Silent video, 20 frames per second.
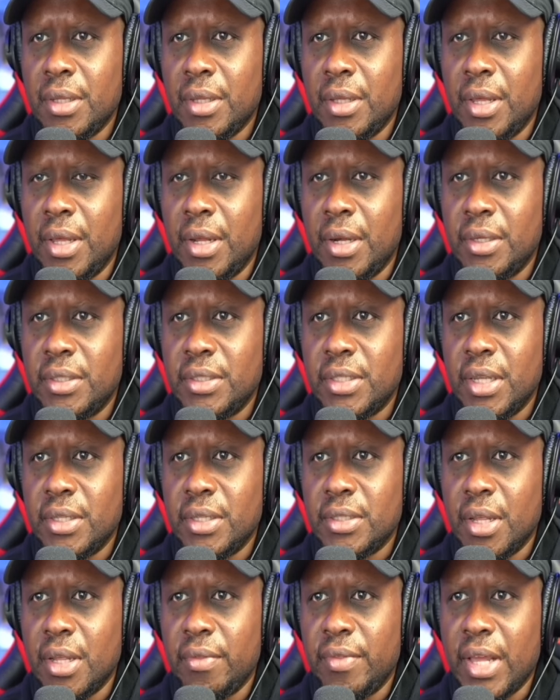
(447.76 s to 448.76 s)
And it says,
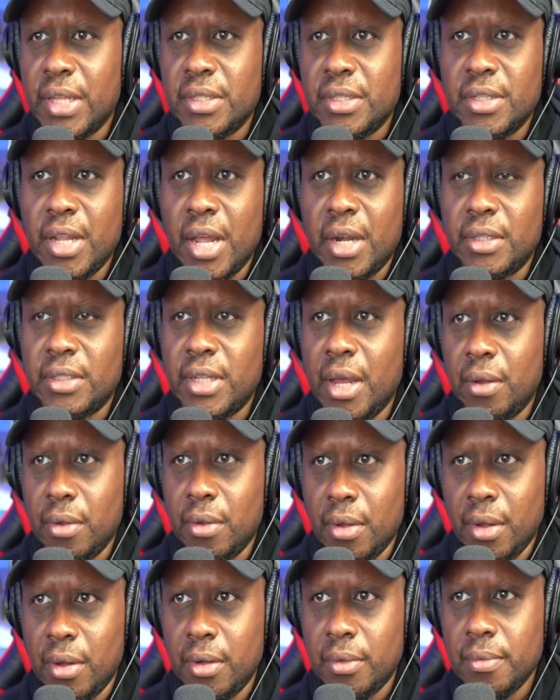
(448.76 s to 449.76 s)
that's not a town
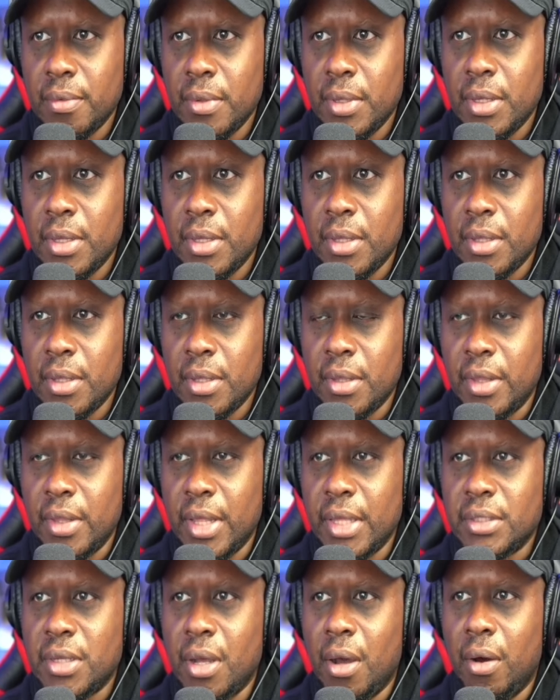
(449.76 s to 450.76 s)
hall.
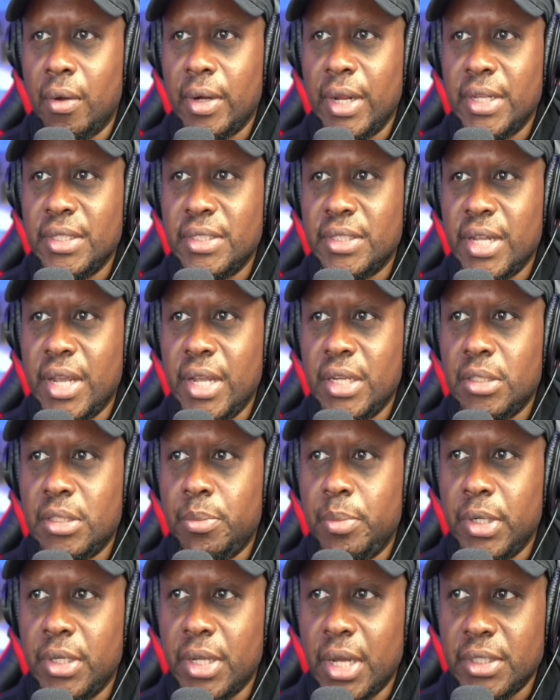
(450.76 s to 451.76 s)
That's called a stage
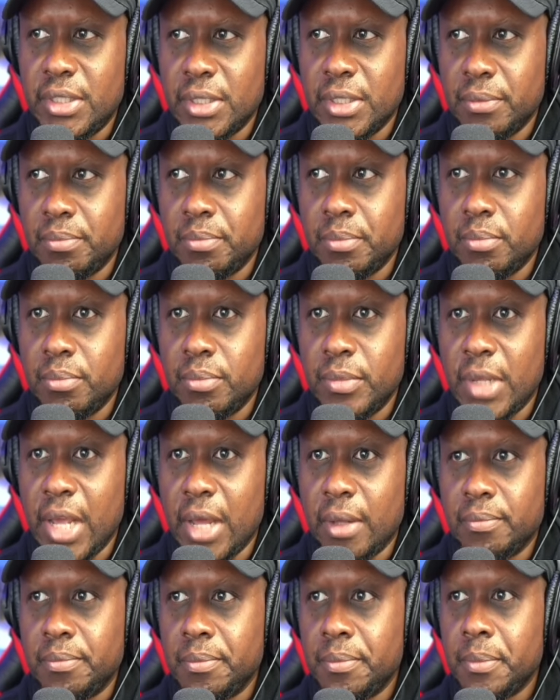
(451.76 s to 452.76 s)
production. Yeah.
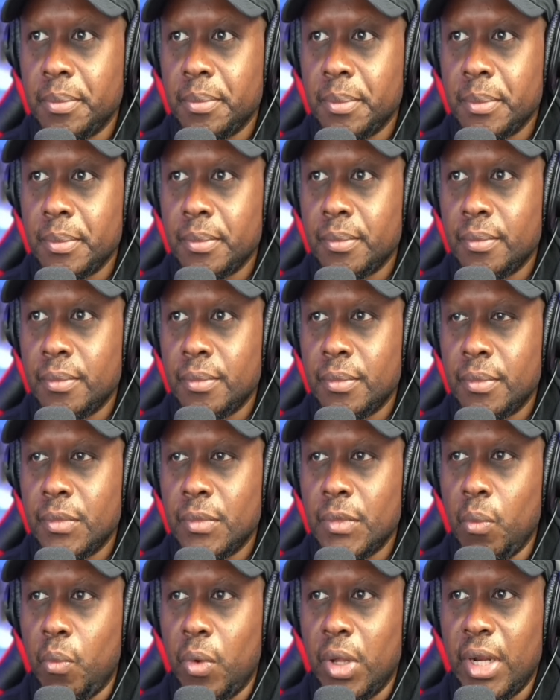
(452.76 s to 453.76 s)

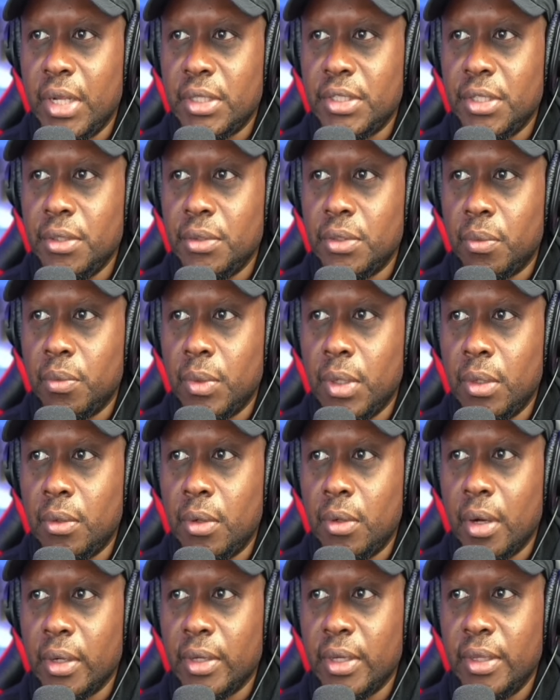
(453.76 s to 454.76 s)
One ex-user wrote
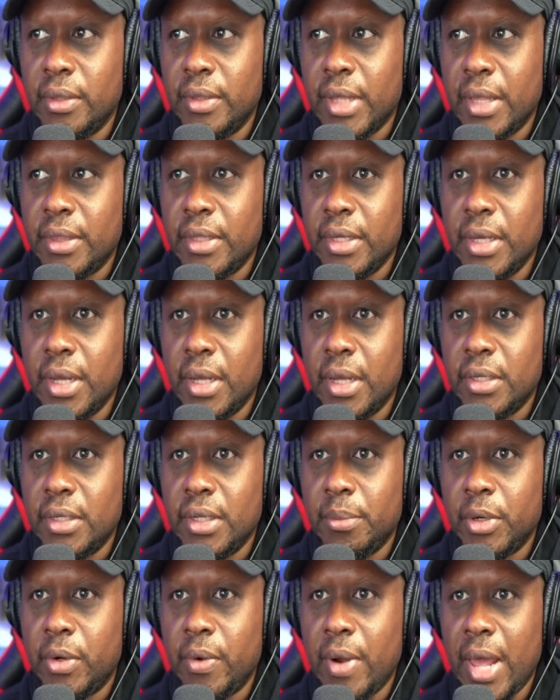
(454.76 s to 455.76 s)
arguing that the
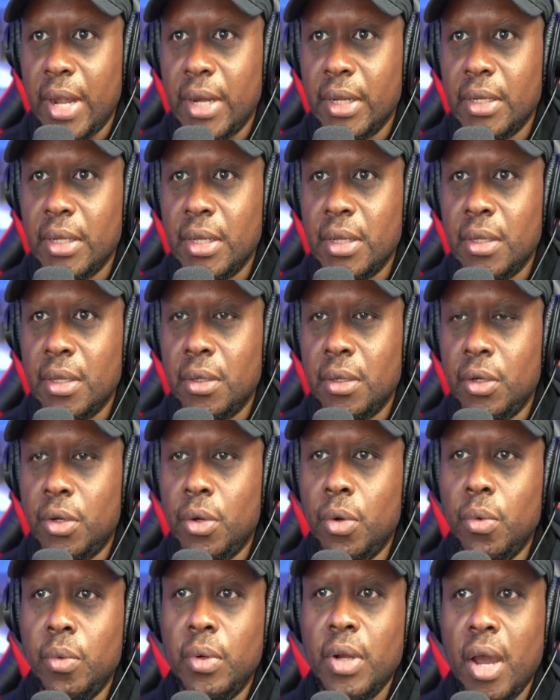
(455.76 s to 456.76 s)
Democratic
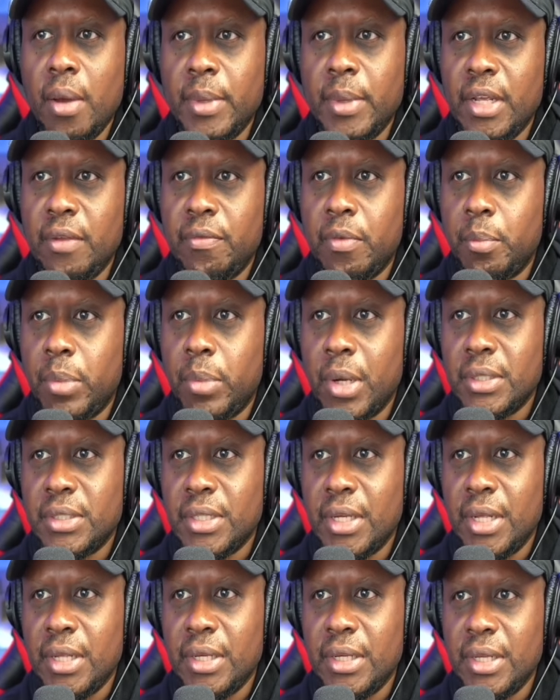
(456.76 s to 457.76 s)
coup nominee for
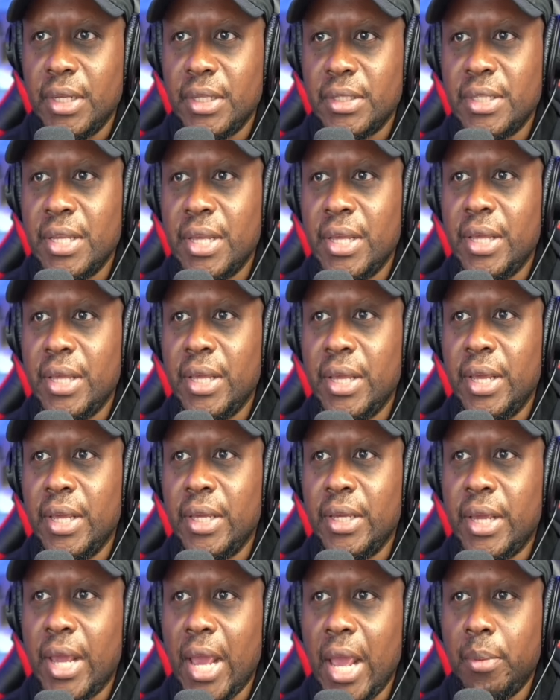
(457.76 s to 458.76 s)
president is
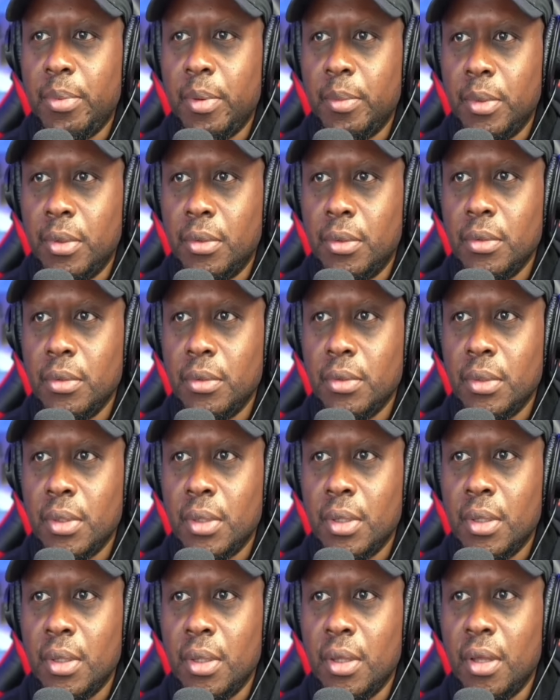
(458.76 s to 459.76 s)
incapable
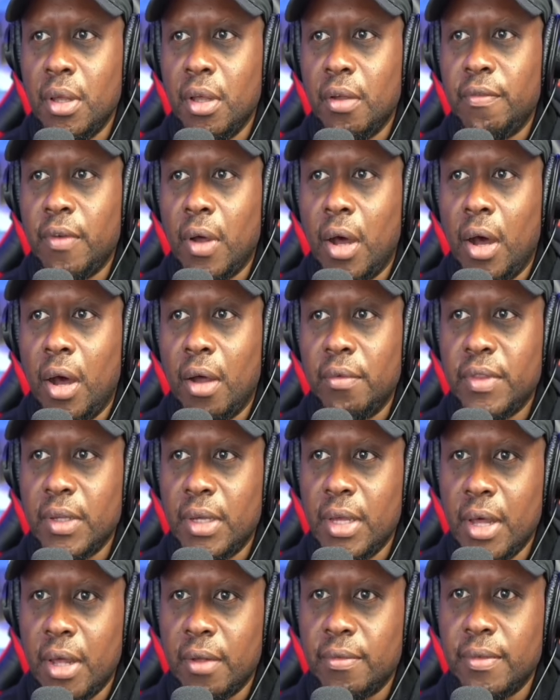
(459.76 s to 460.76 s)
of off the
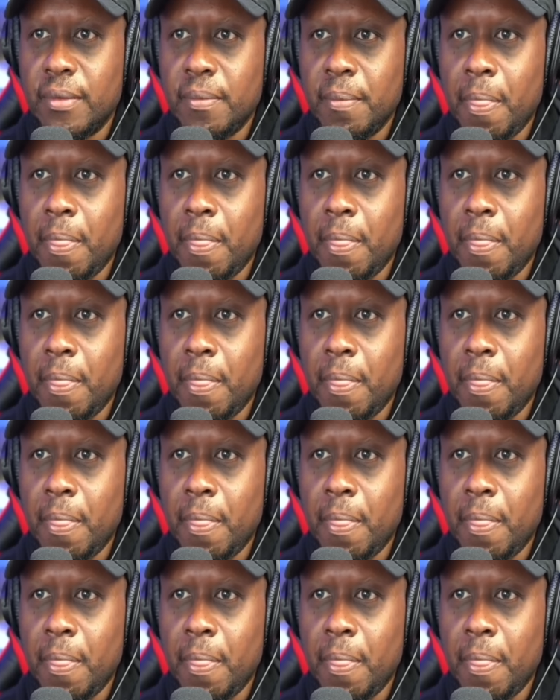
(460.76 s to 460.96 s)
cuff.